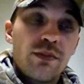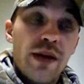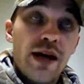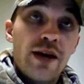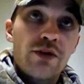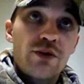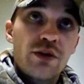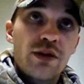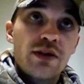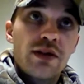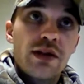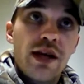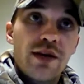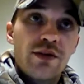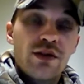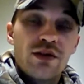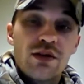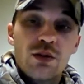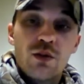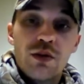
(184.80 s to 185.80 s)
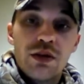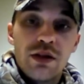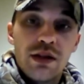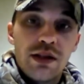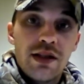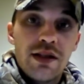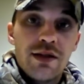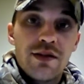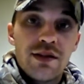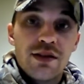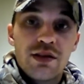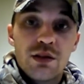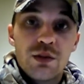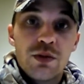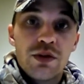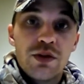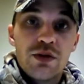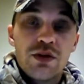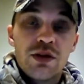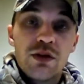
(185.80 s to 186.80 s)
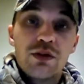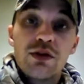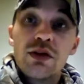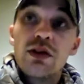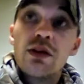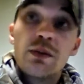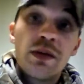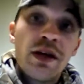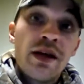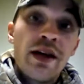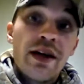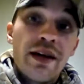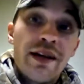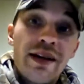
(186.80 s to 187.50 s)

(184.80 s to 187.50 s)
after someone leaves and someone new shows up.